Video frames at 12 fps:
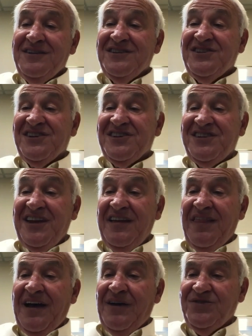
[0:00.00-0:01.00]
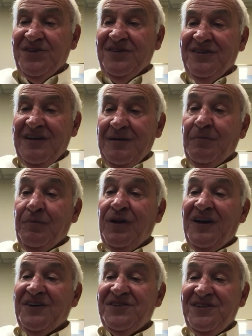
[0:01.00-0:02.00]
to 16,000,
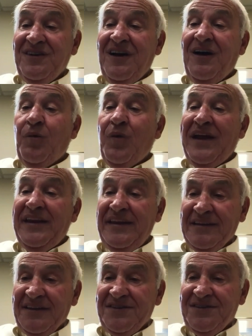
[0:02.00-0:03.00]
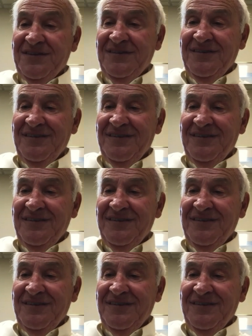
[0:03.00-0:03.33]
plus a waiting list.